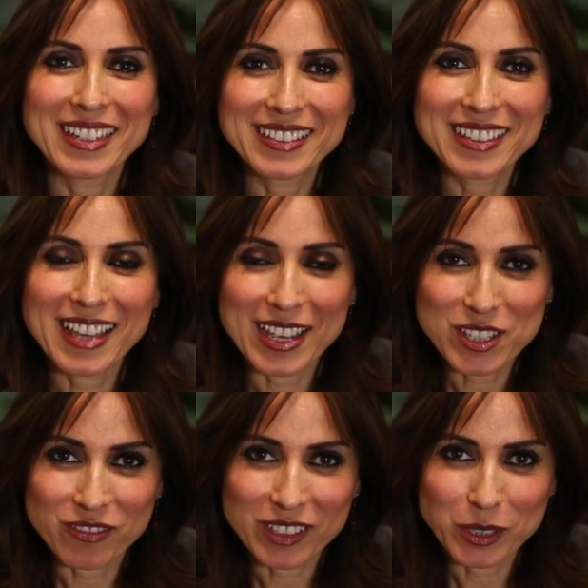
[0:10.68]
In the
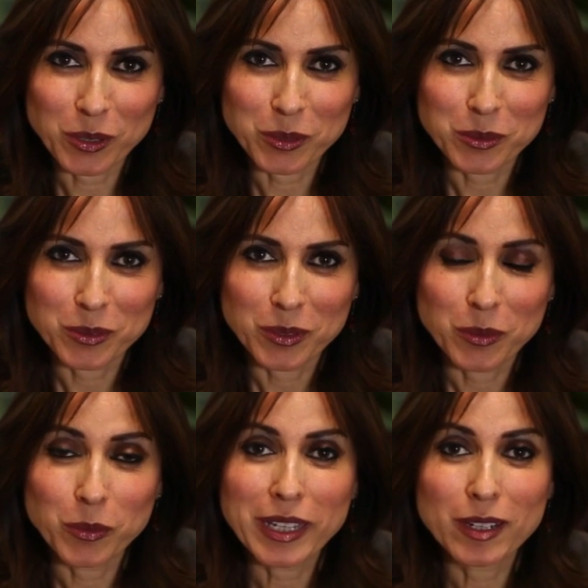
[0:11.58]
last video,
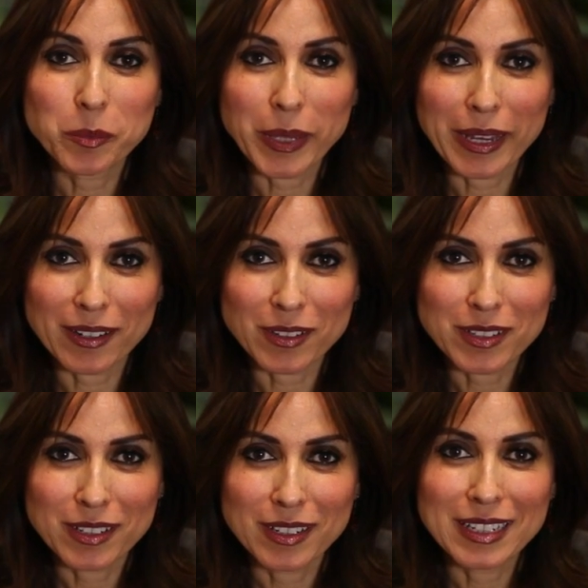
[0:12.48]
we compared
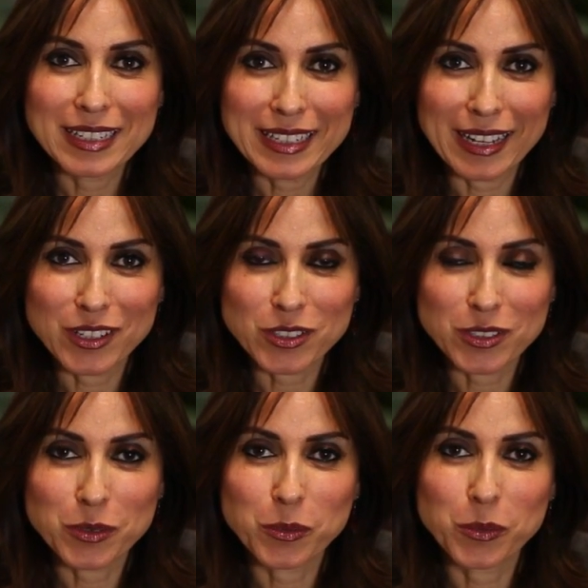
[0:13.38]

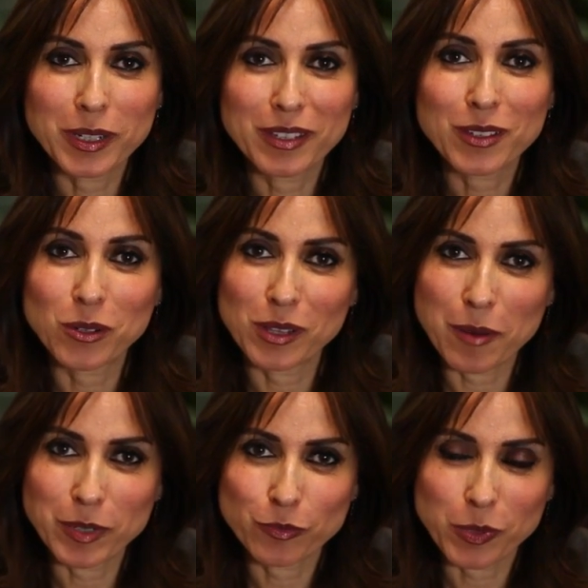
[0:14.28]
litigation with collaborative